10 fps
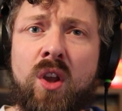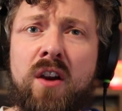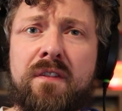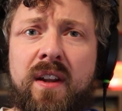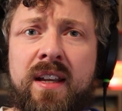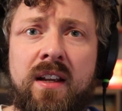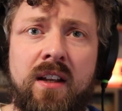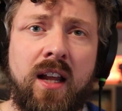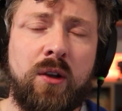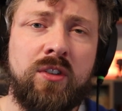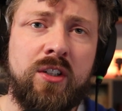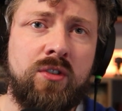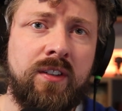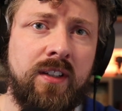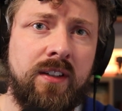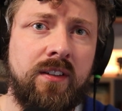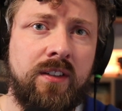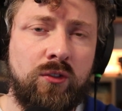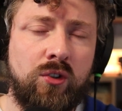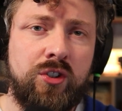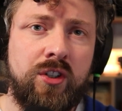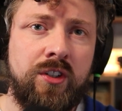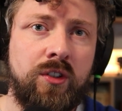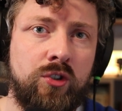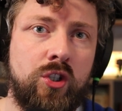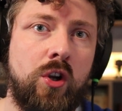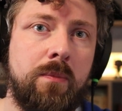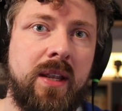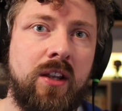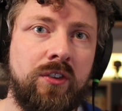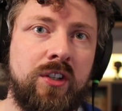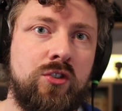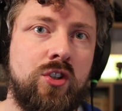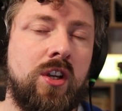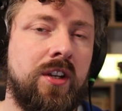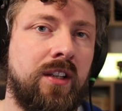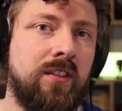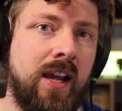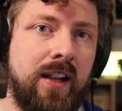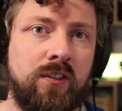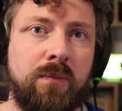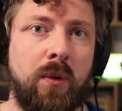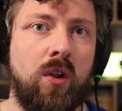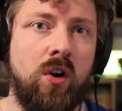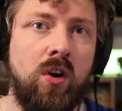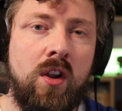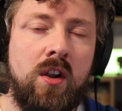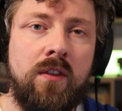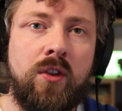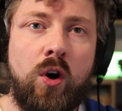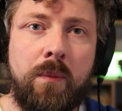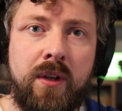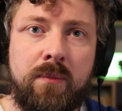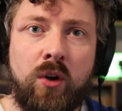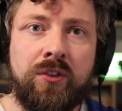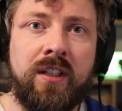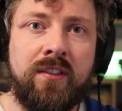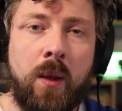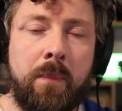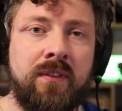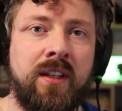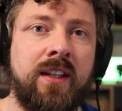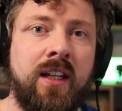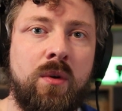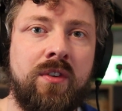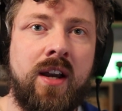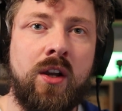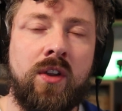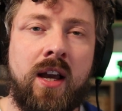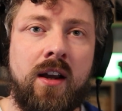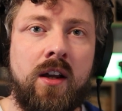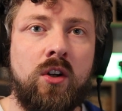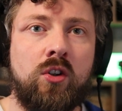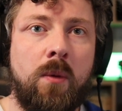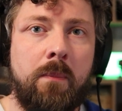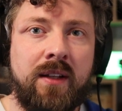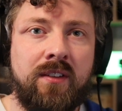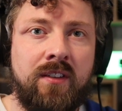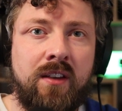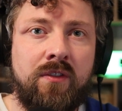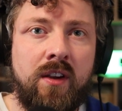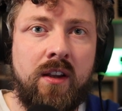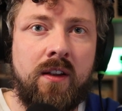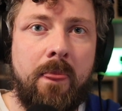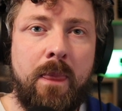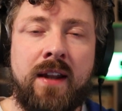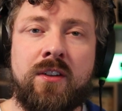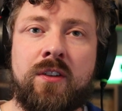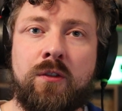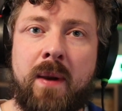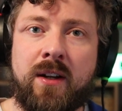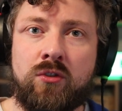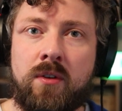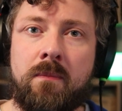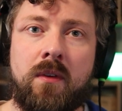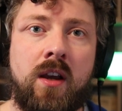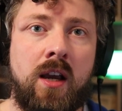hopefully that was an interesting discussion, and you'll join me on this journey as I explore the hobby in more detail, particularly with an eye on that competitive end of the spectrum.